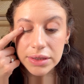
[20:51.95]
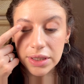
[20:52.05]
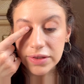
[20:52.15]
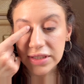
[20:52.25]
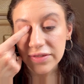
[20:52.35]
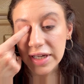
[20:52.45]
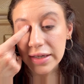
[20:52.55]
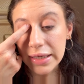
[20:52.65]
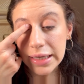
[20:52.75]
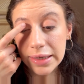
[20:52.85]
So it's a
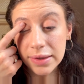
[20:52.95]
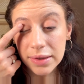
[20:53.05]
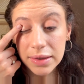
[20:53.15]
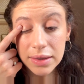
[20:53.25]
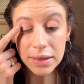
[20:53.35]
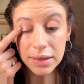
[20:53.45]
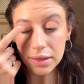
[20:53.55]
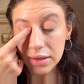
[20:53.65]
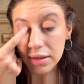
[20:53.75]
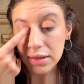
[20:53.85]
very
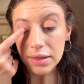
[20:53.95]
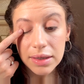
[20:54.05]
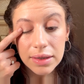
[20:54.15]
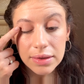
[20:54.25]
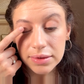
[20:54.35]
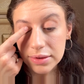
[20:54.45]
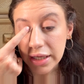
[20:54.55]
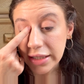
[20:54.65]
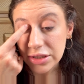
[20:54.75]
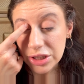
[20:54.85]

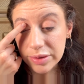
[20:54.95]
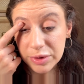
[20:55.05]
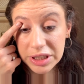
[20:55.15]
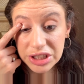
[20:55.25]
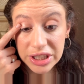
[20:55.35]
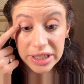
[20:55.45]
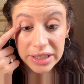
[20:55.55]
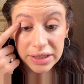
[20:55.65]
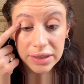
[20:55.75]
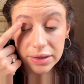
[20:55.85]
light shimmery
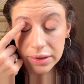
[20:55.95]
shade.